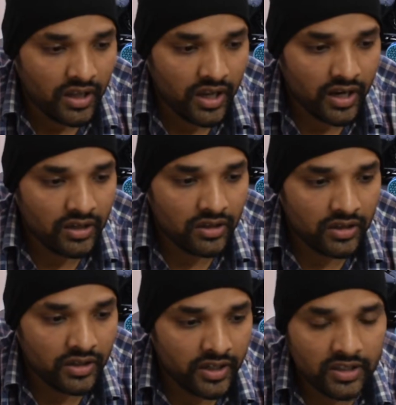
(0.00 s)
And
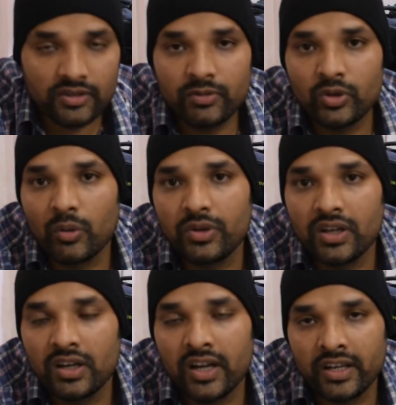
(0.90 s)
it comes with
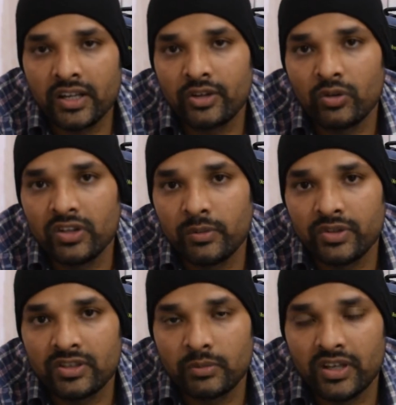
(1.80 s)
optical and electronic image
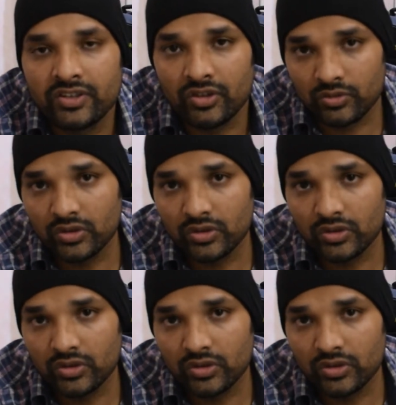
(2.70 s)
stabilization.